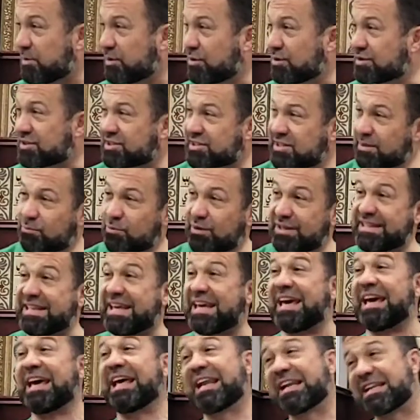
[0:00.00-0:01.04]
because someone
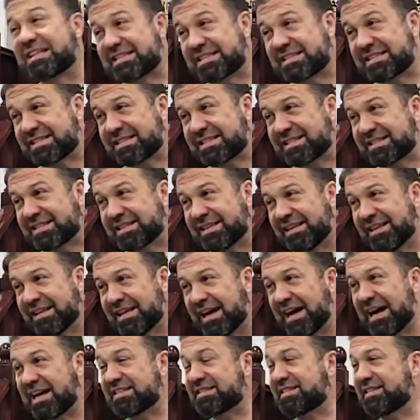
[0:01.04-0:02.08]
else
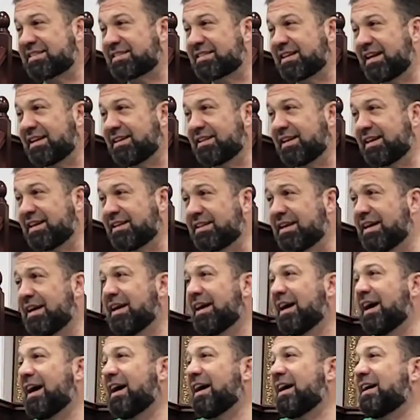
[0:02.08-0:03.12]
has decided
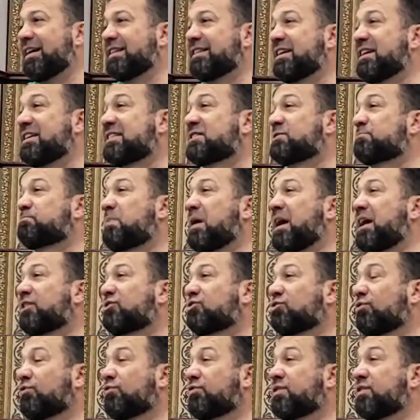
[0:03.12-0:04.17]
and it's
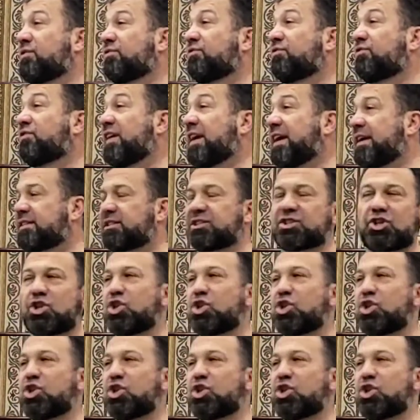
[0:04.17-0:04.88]
part of the fate.